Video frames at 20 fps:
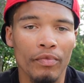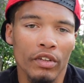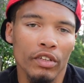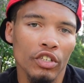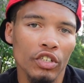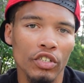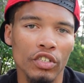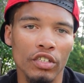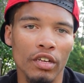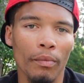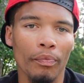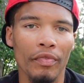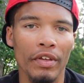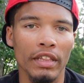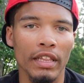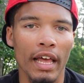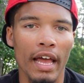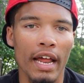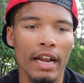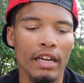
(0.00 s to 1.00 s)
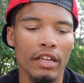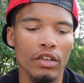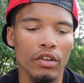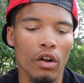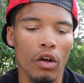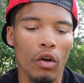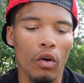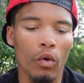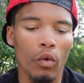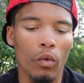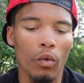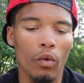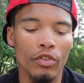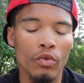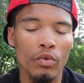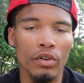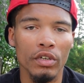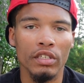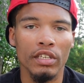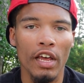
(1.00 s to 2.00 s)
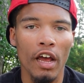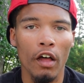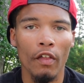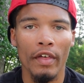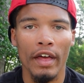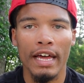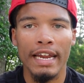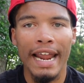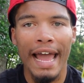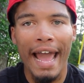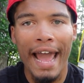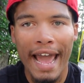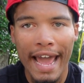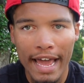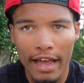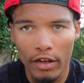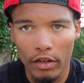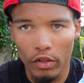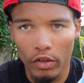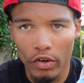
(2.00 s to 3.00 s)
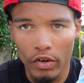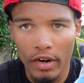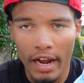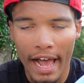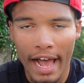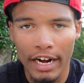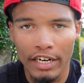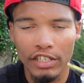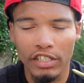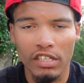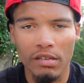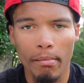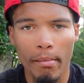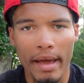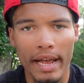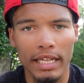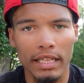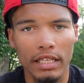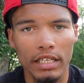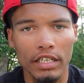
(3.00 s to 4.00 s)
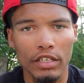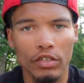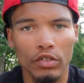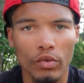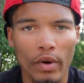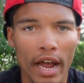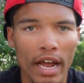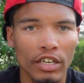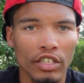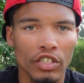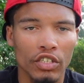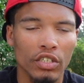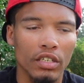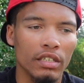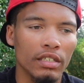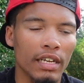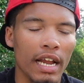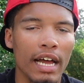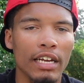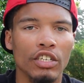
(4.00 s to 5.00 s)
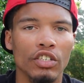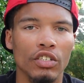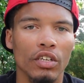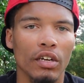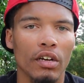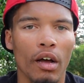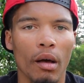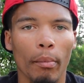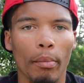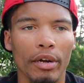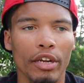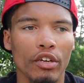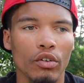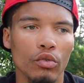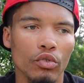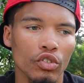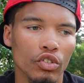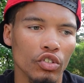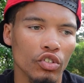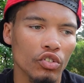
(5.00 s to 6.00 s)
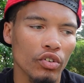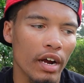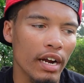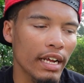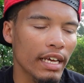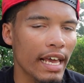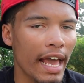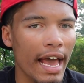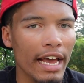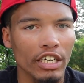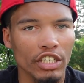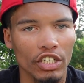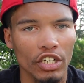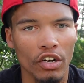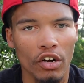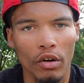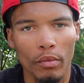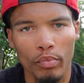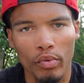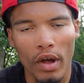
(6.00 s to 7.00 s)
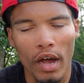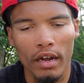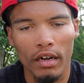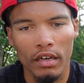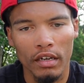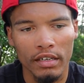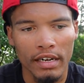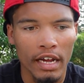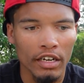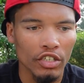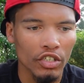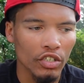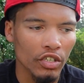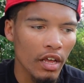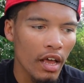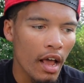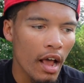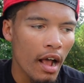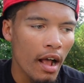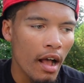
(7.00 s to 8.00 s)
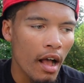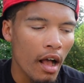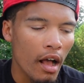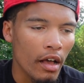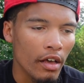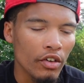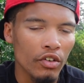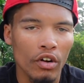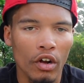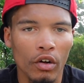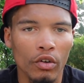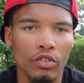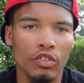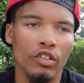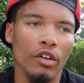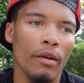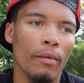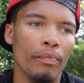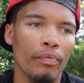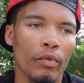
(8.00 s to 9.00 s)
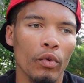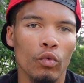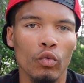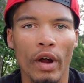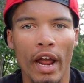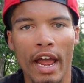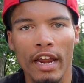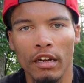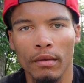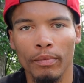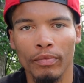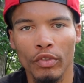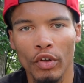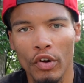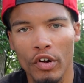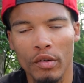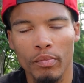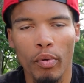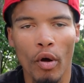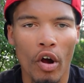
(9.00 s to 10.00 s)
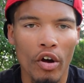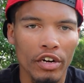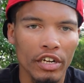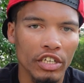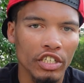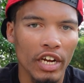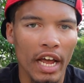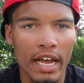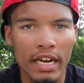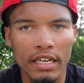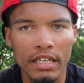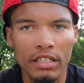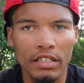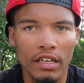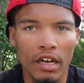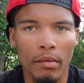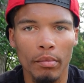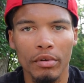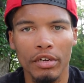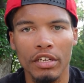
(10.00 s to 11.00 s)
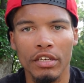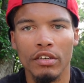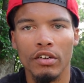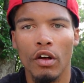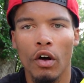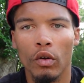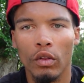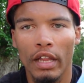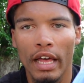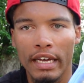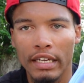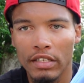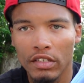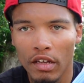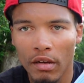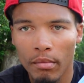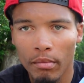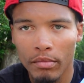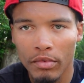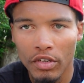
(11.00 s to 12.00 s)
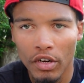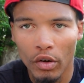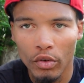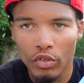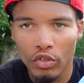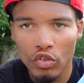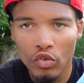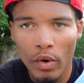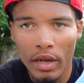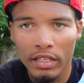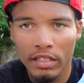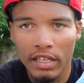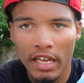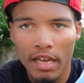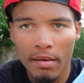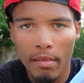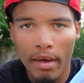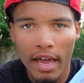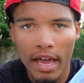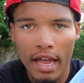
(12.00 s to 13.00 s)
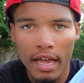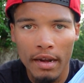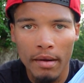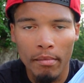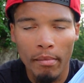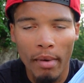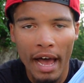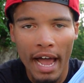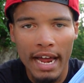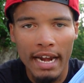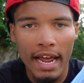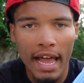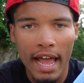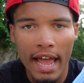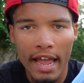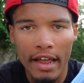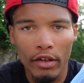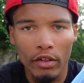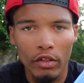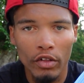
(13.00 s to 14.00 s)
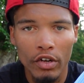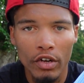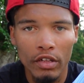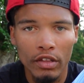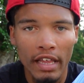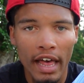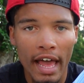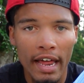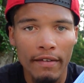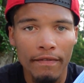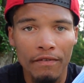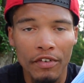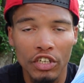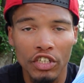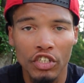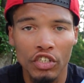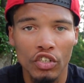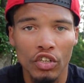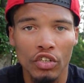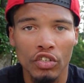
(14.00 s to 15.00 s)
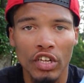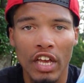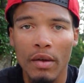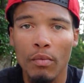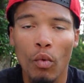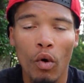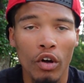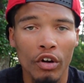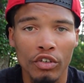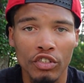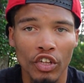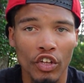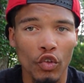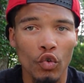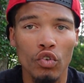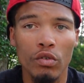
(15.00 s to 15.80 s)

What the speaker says: just something that, you know, you could tell that an angler actually made these, right? Just not just a company who's just trying to cash in on a product, not just, you know, some random third-party Chinese company, you know, like some, you know, USA made by an angler that fishes the same waters that you